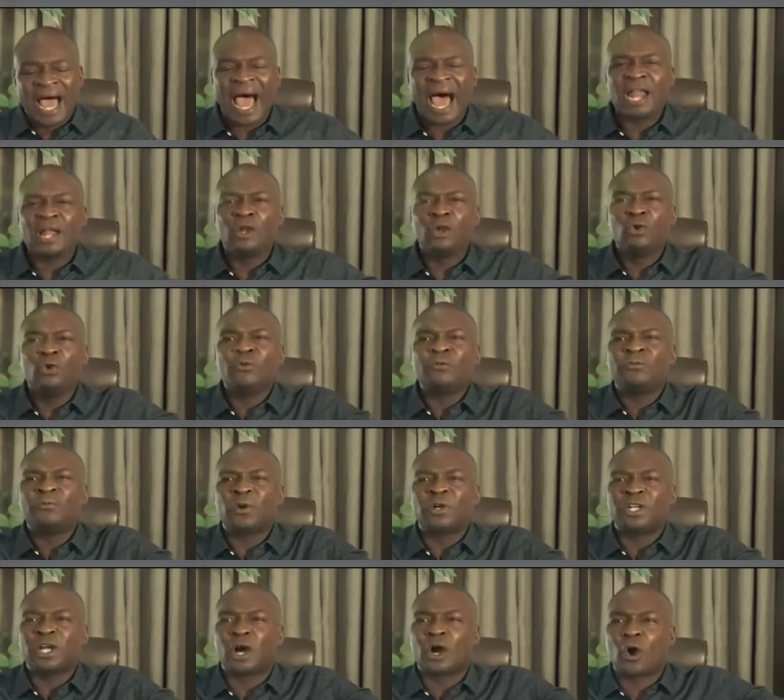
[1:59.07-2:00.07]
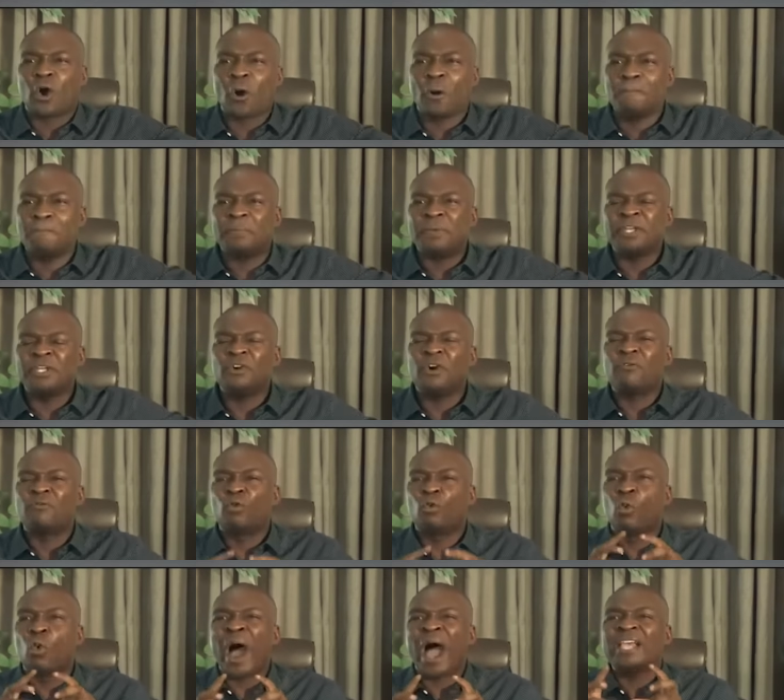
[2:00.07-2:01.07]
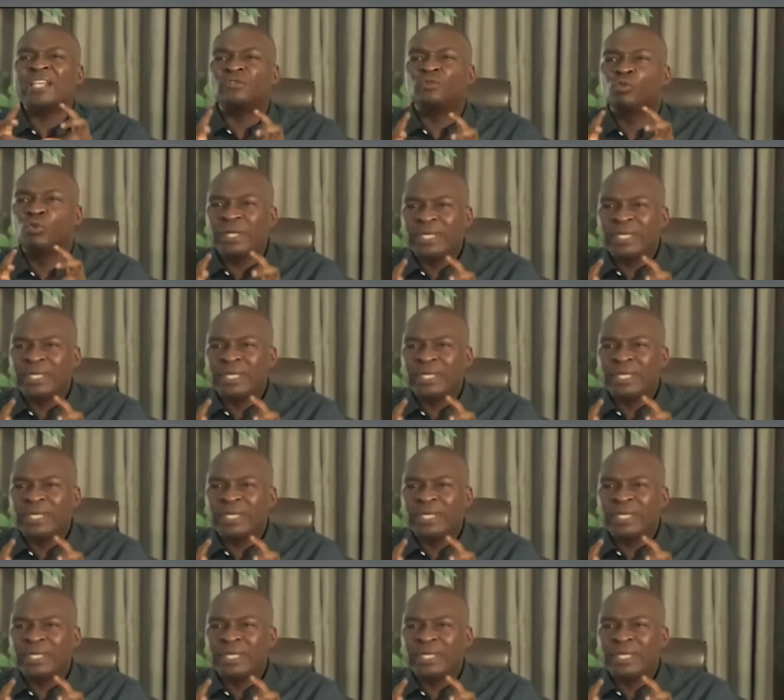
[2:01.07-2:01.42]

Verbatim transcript: and look for the company of wise